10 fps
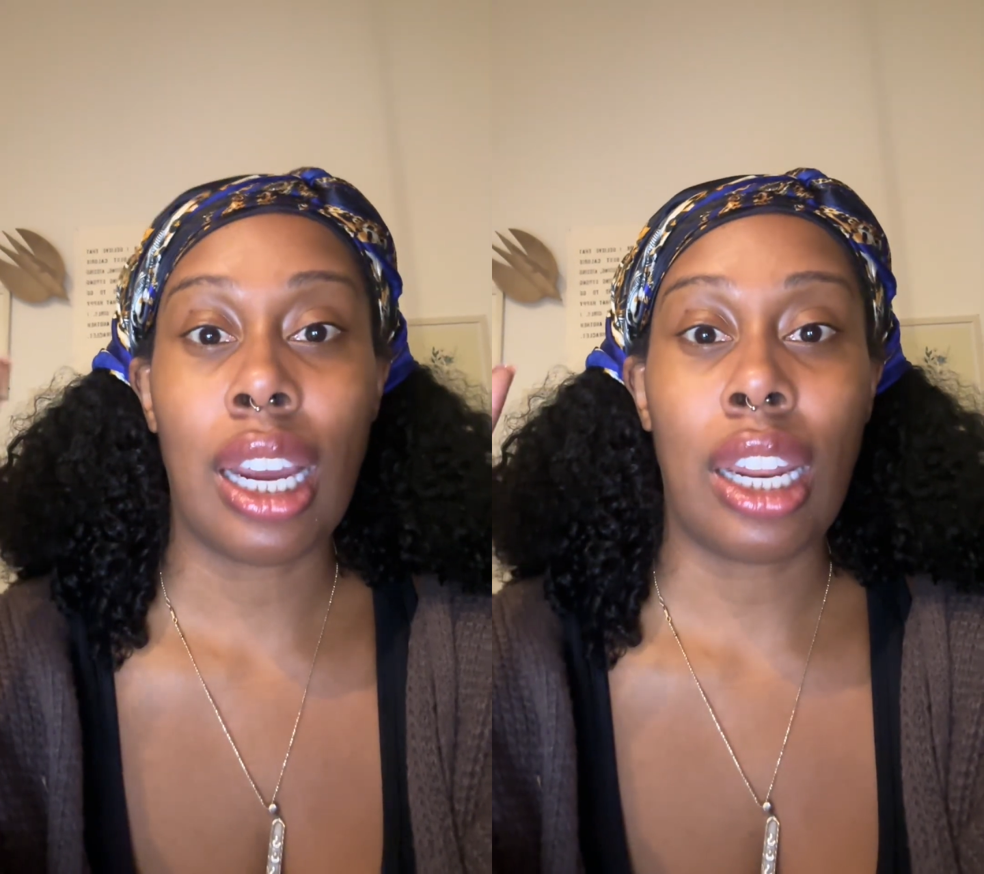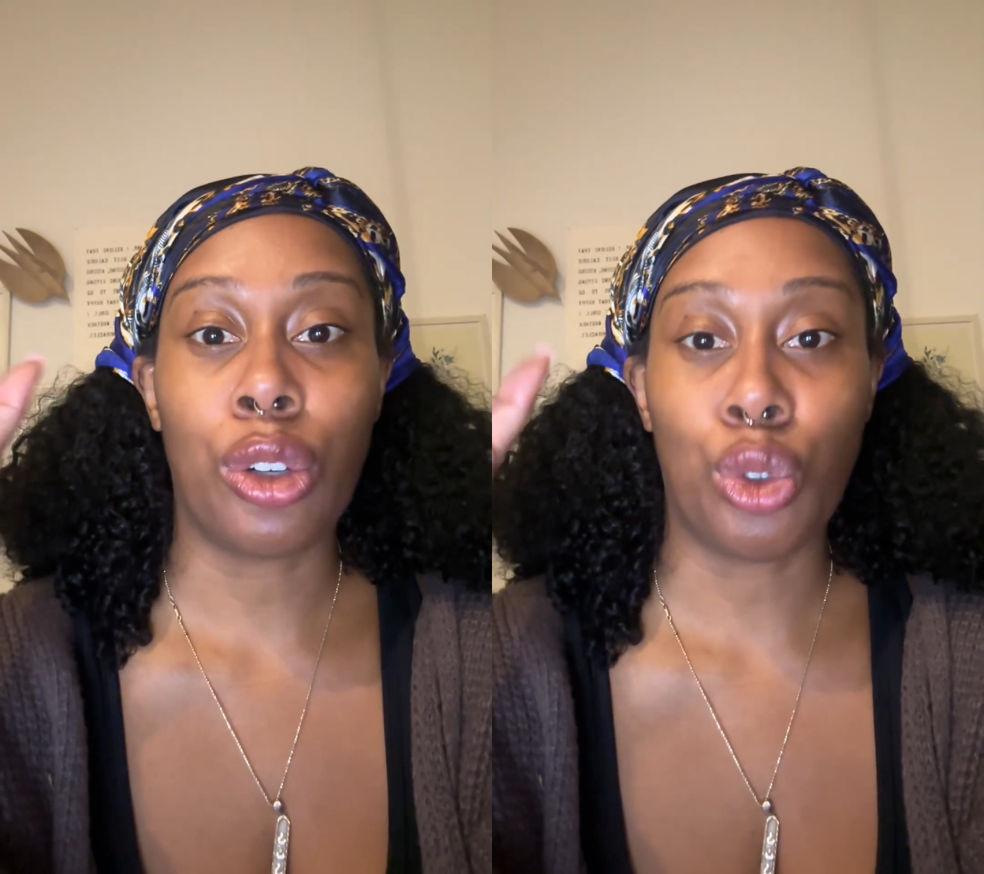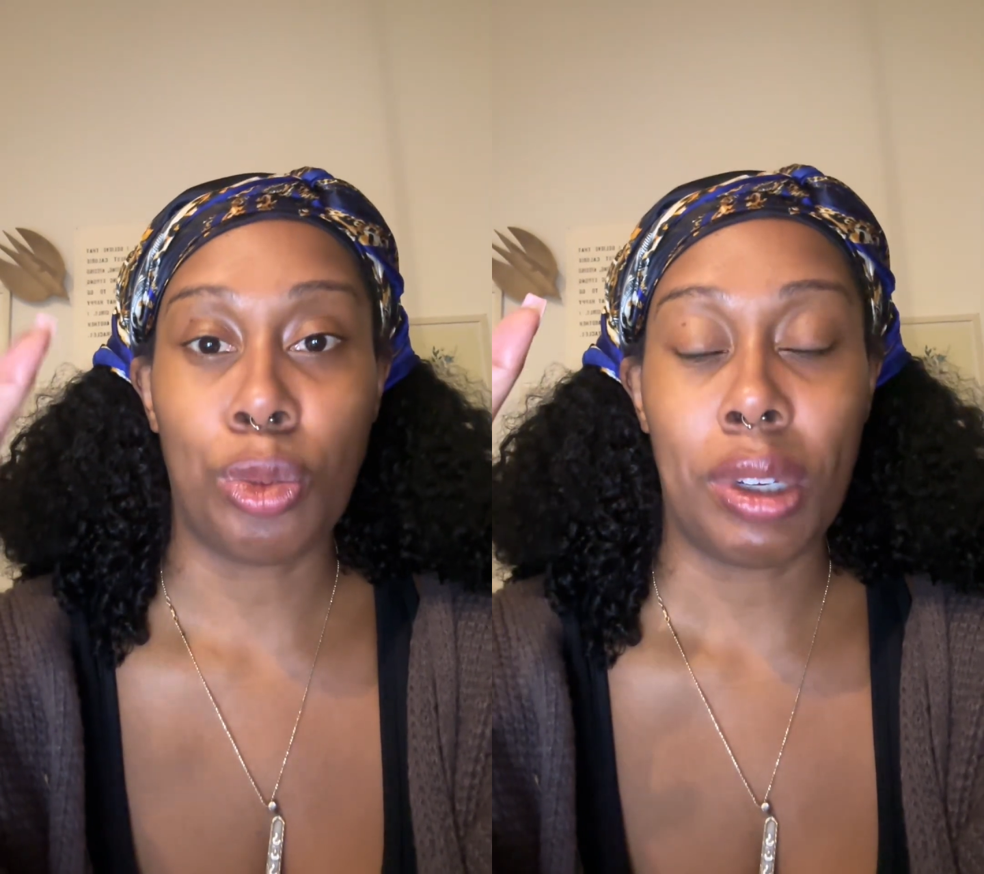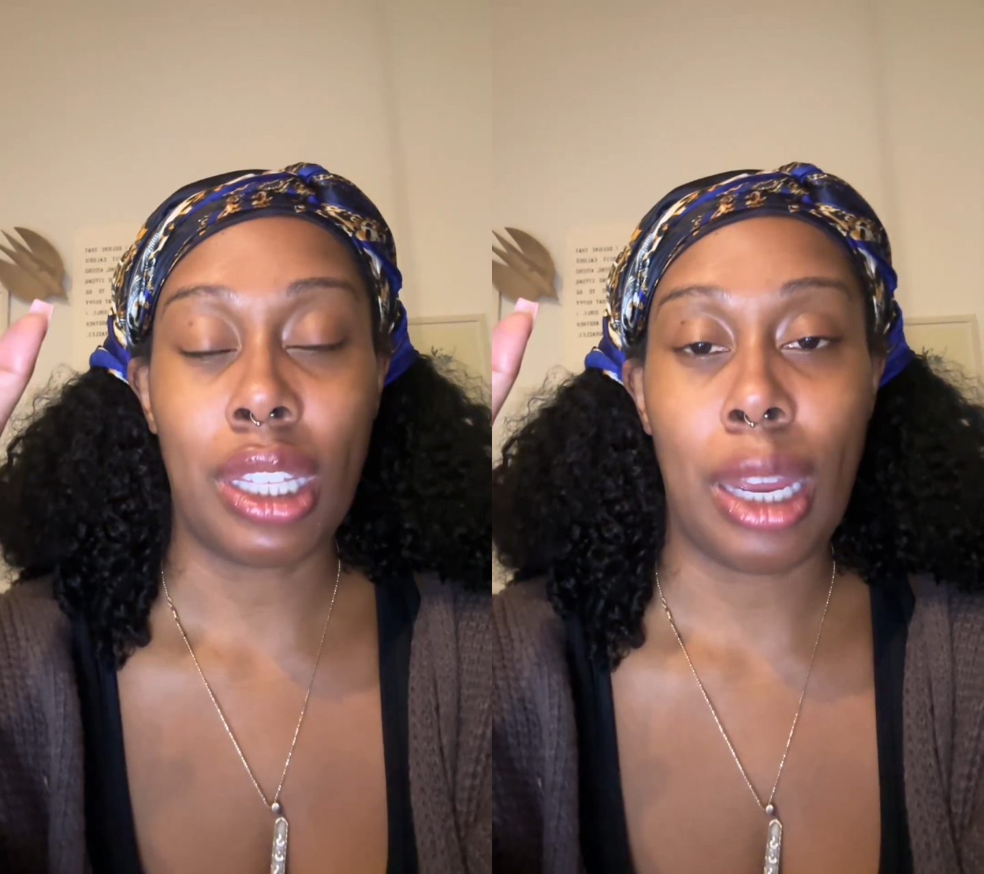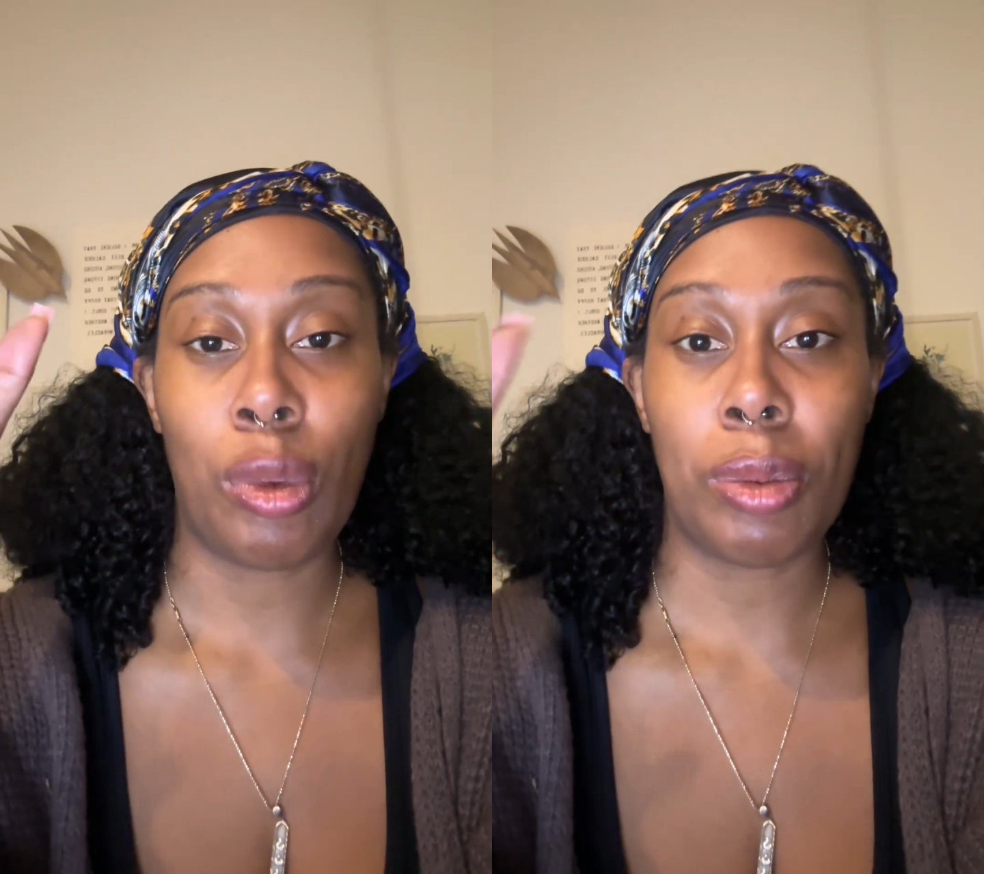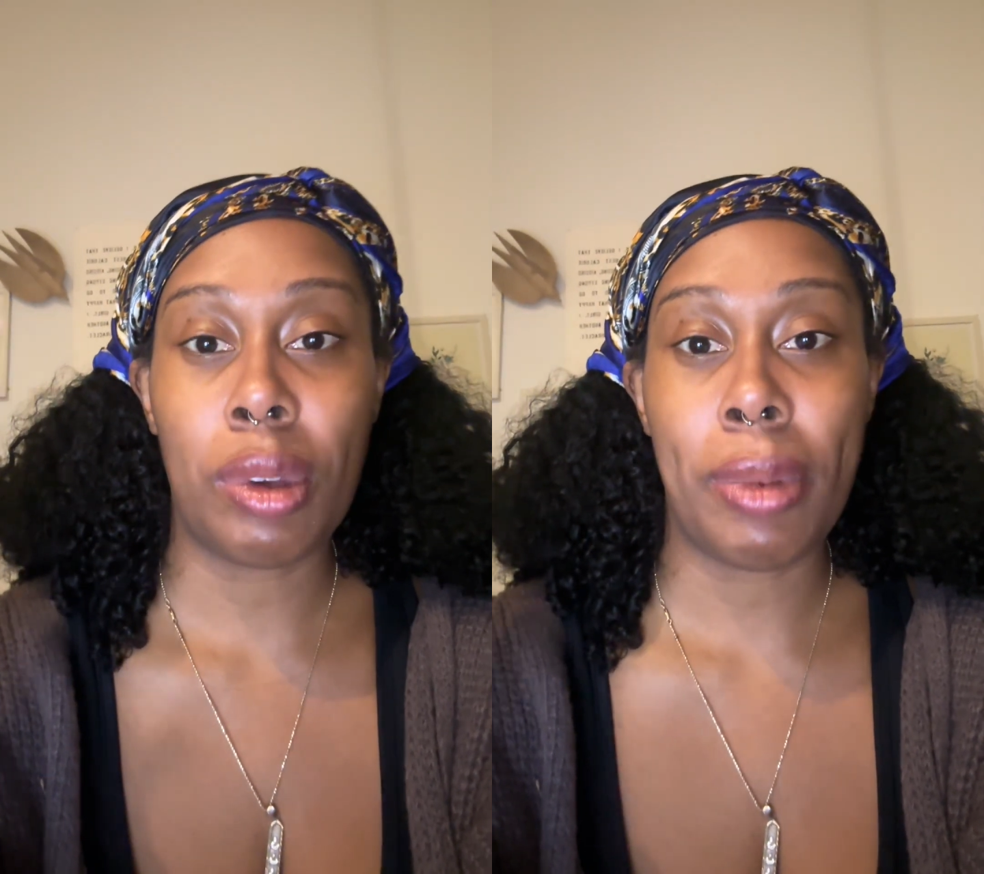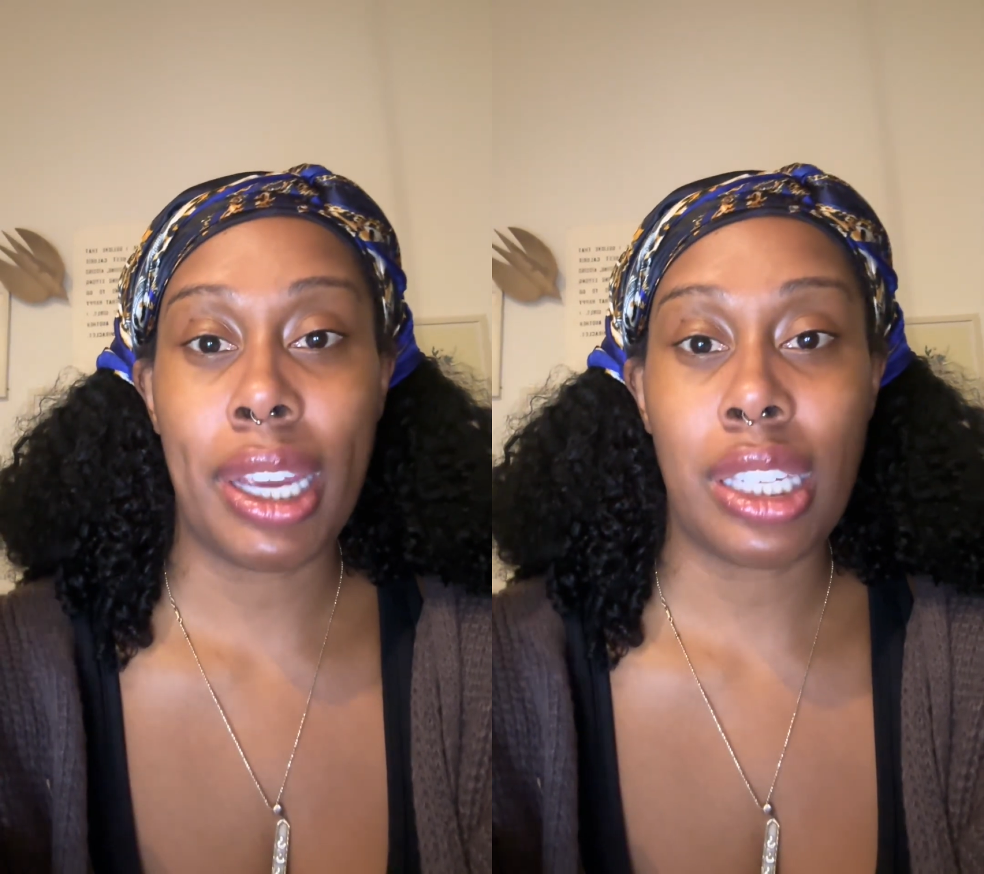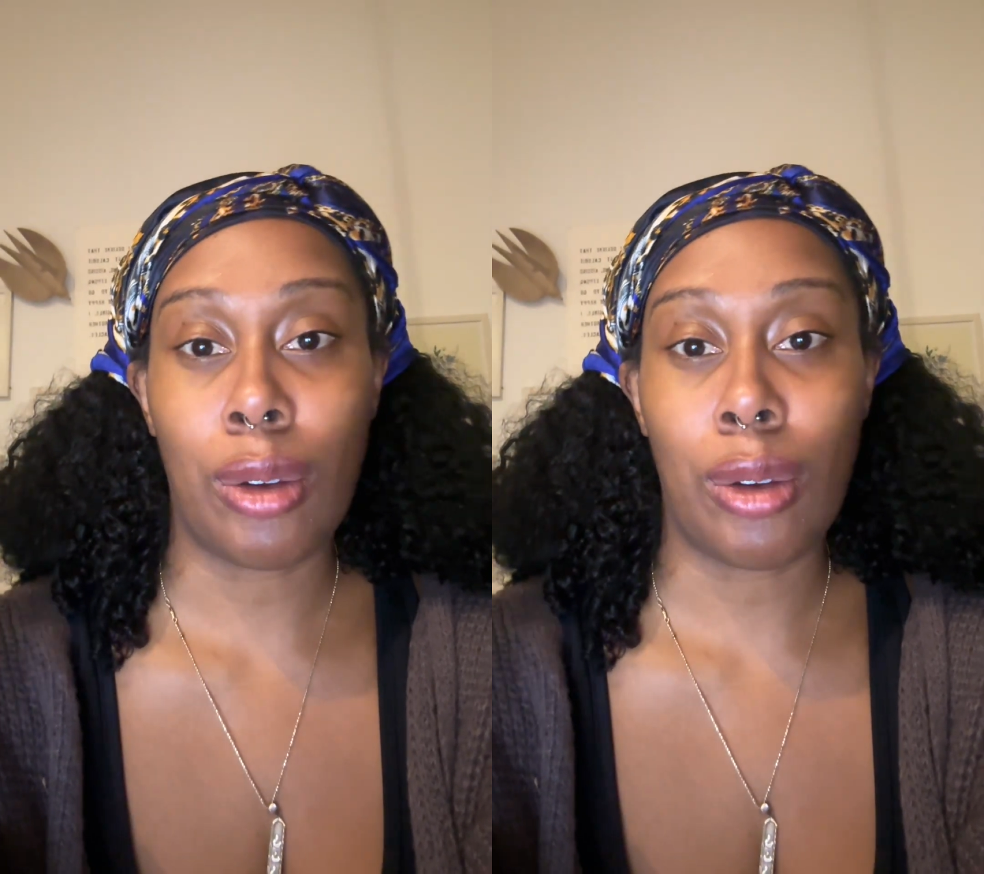kind of grouping them would be best,